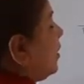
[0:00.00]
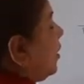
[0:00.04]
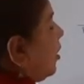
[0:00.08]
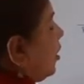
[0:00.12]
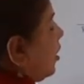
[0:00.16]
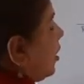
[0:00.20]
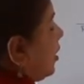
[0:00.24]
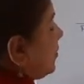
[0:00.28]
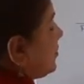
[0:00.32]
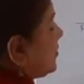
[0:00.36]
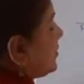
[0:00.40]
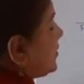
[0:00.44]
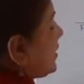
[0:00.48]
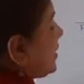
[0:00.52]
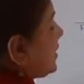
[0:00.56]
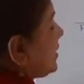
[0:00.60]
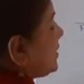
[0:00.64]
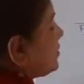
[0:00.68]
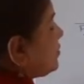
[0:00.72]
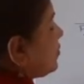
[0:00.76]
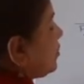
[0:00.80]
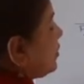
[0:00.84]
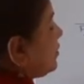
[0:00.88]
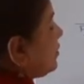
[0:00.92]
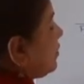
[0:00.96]
object,
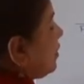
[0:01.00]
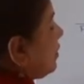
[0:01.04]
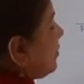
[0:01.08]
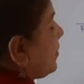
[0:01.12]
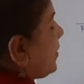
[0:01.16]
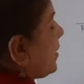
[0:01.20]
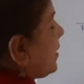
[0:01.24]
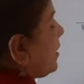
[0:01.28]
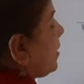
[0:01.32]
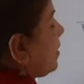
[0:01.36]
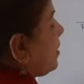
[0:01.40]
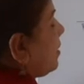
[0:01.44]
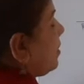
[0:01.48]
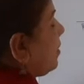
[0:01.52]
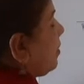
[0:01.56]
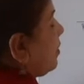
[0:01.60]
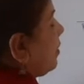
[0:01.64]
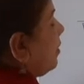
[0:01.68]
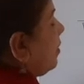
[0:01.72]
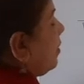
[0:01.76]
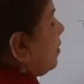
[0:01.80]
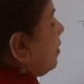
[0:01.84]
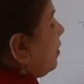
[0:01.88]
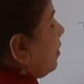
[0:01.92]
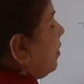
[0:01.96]
so it will be
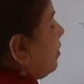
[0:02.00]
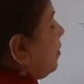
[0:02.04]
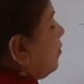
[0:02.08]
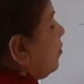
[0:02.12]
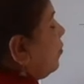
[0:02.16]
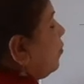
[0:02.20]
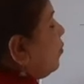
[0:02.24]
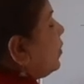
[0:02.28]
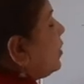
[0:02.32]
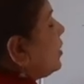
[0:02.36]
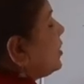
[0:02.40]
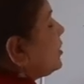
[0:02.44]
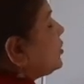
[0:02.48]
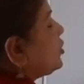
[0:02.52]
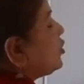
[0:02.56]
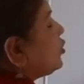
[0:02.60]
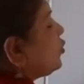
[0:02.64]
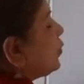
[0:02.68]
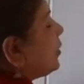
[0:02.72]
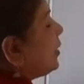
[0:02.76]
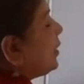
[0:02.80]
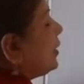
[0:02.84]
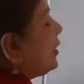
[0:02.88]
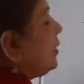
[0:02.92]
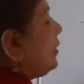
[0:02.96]

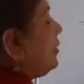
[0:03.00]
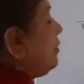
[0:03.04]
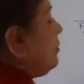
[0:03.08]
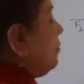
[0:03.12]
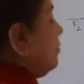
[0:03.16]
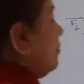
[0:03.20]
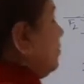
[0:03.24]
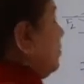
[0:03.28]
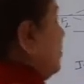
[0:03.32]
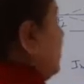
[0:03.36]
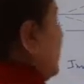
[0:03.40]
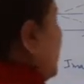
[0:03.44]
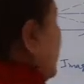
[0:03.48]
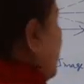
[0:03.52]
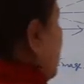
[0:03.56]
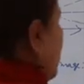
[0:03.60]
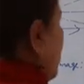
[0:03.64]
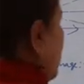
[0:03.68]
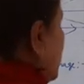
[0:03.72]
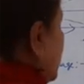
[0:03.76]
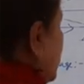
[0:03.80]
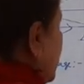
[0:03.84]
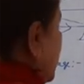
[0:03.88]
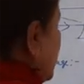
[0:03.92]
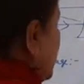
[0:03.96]
virtual.
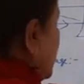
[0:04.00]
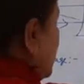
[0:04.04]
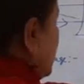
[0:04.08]
Because it is